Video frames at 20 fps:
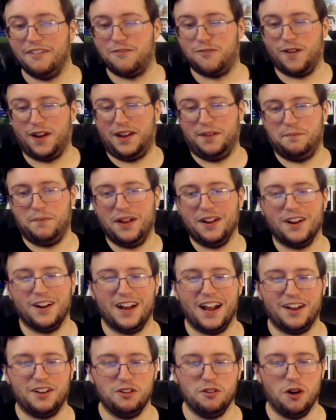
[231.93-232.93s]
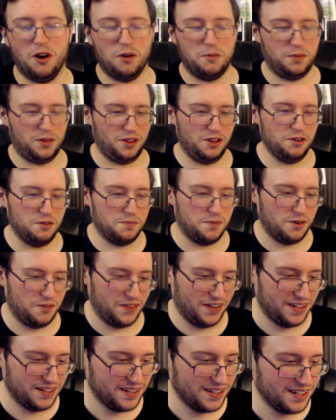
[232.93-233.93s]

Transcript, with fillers: freaking better than that new Home Alone movie.